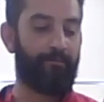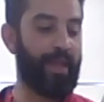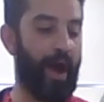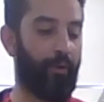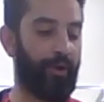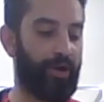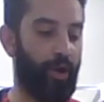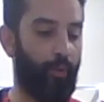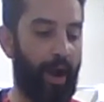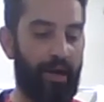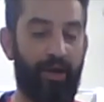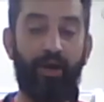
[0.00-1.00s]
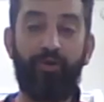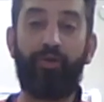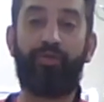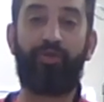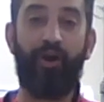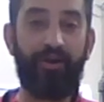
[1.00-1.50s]
Now we're gonna wait another
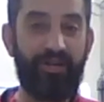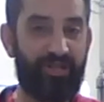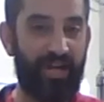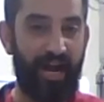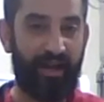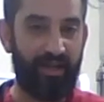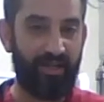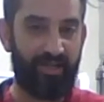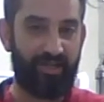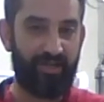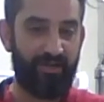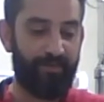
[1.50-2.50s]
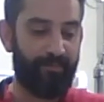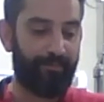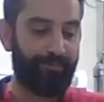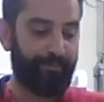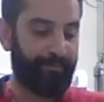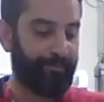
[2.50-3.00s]
30 seconds
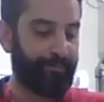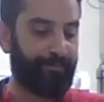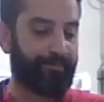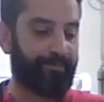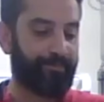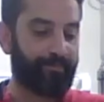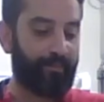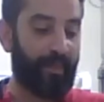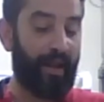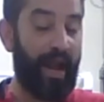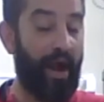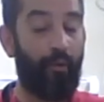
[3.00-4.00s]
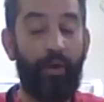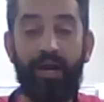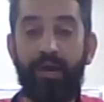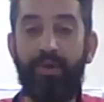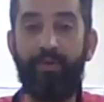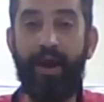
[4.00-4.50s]
and we're
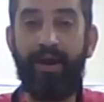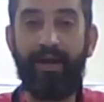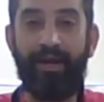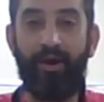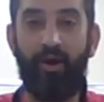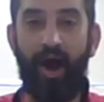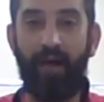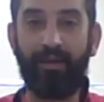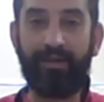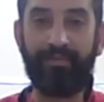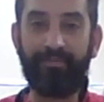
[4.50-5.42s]
gonna be ready to eat our omelet.